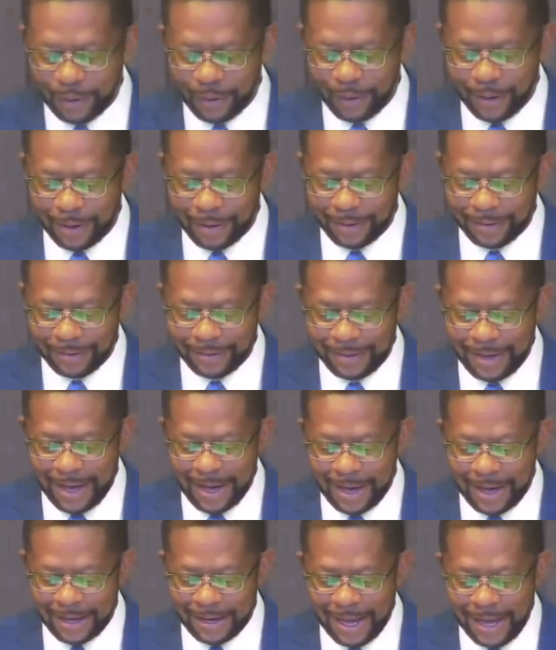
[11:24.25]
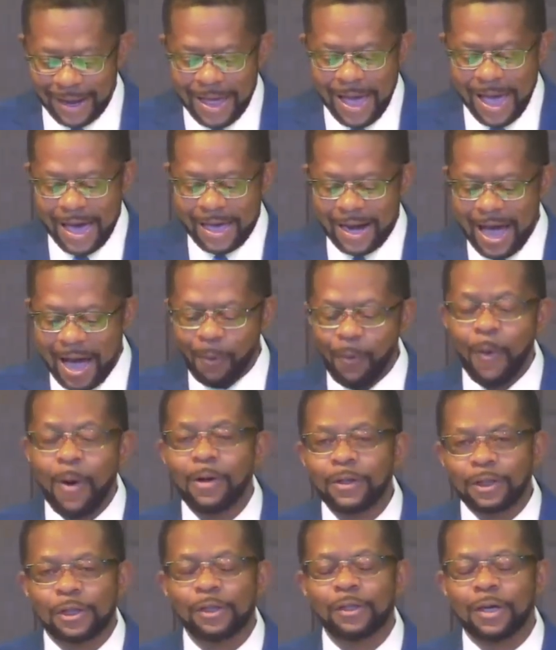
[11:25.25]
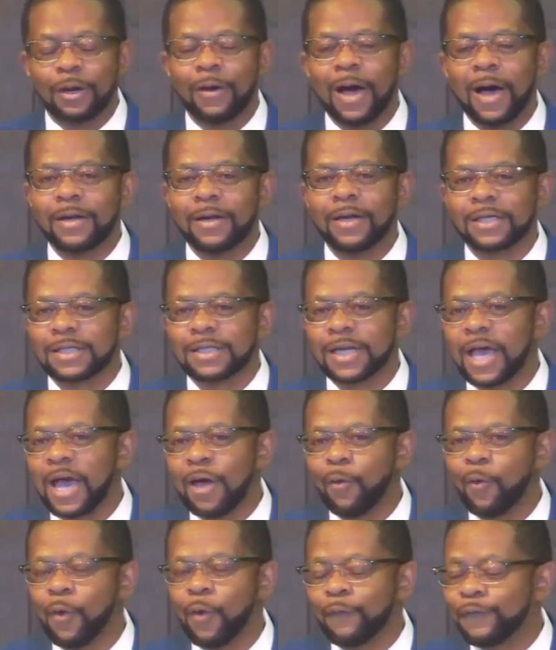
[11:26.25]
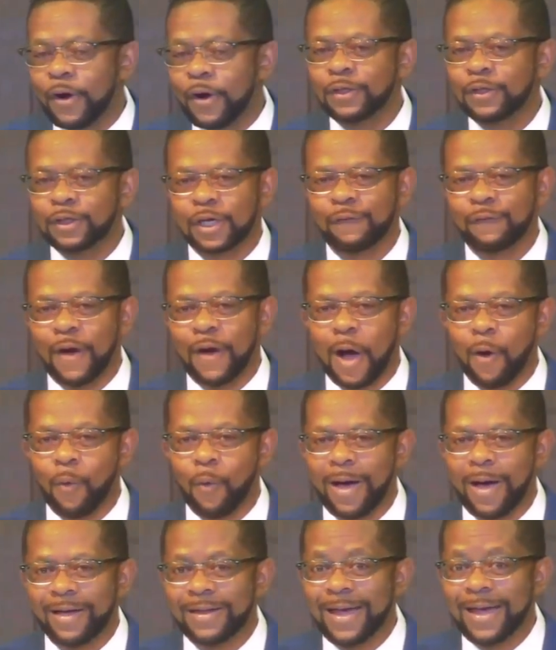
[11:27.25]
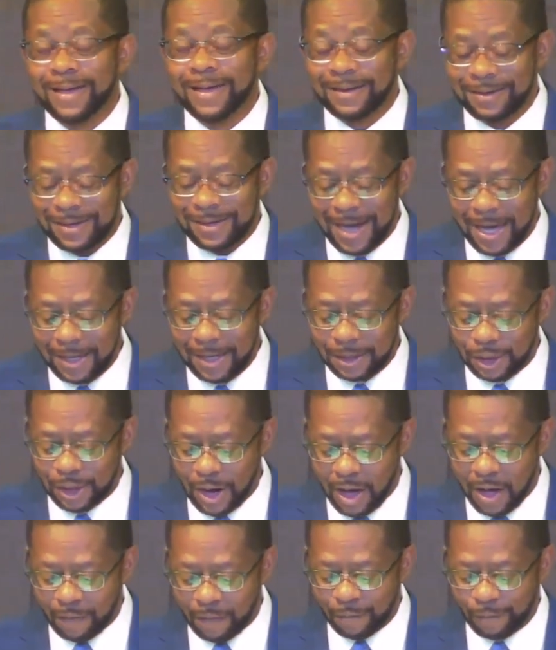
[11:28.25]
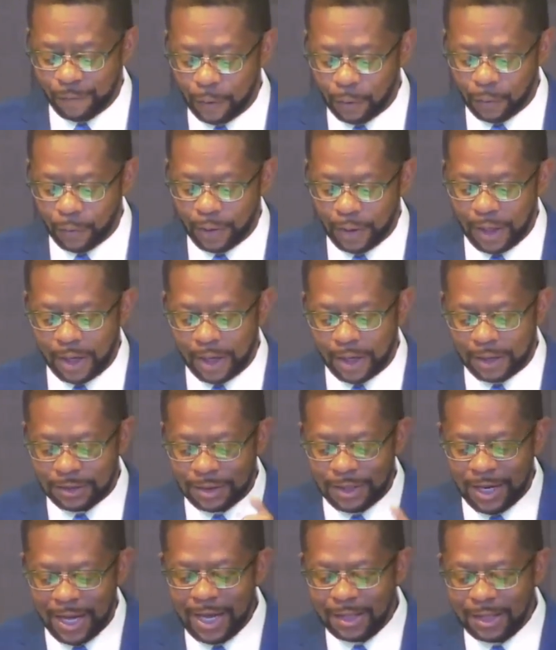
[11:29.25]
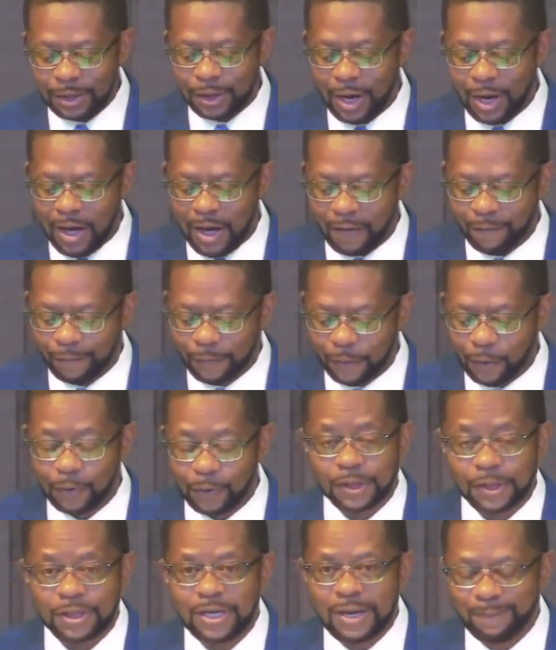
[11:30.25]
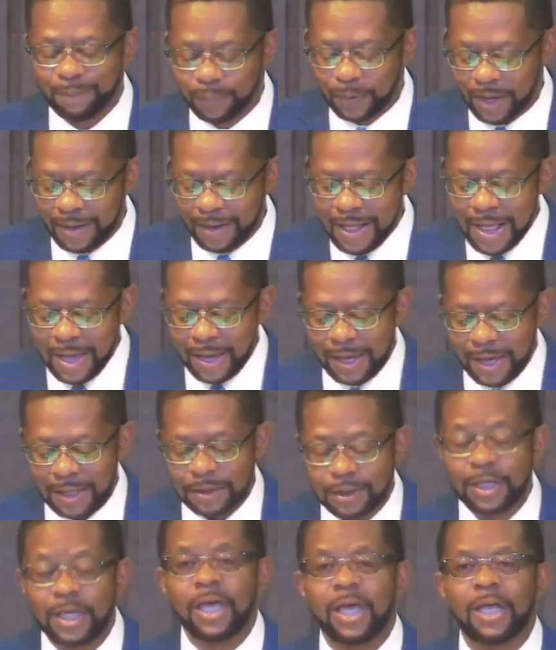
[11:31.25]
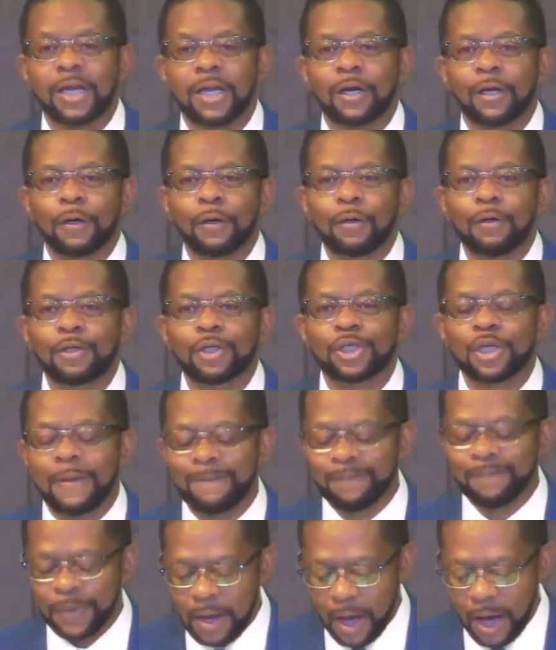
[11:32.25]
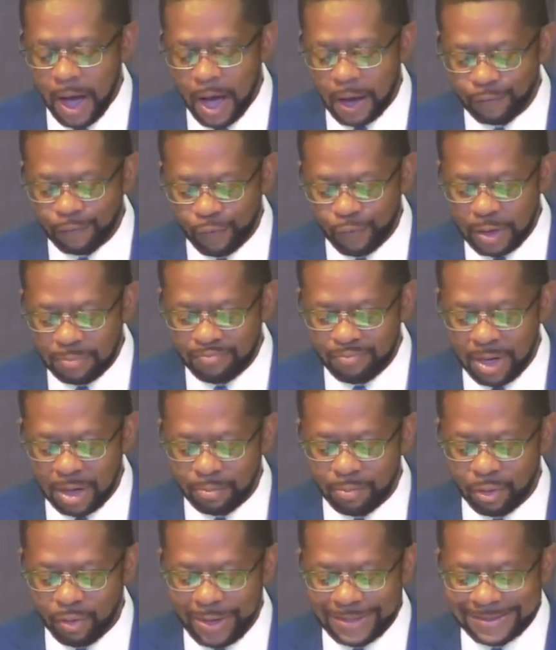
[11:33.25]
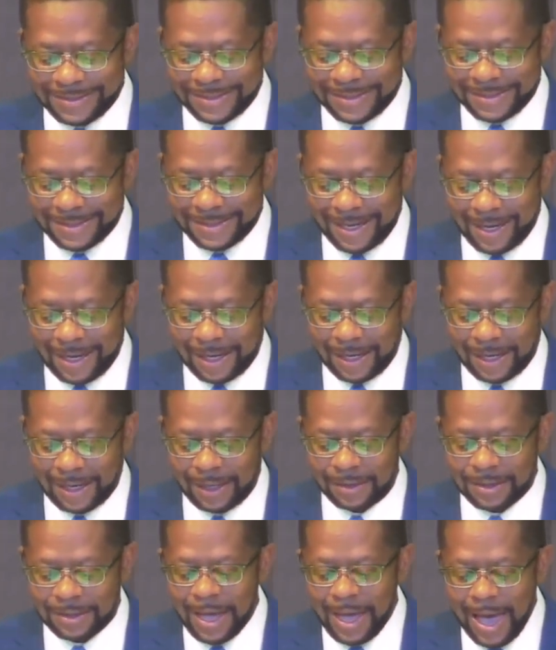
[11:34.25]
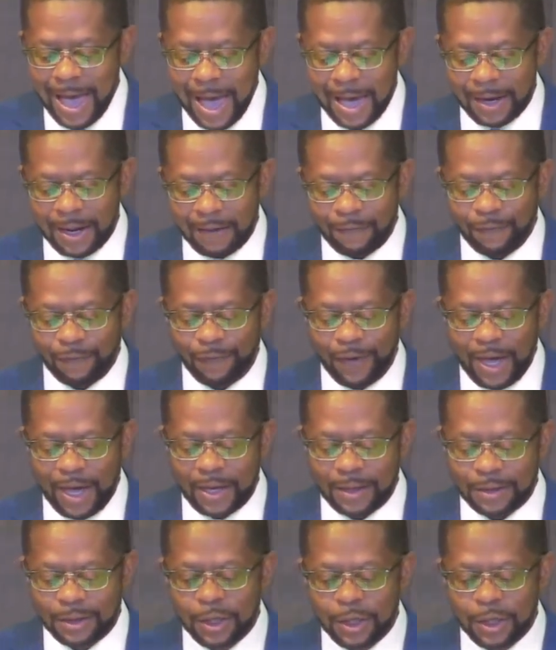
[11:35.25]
Again. And I want you to understand, well, first of all, what deja vu is. Deja vu simply is the illusion of remembering scenes and events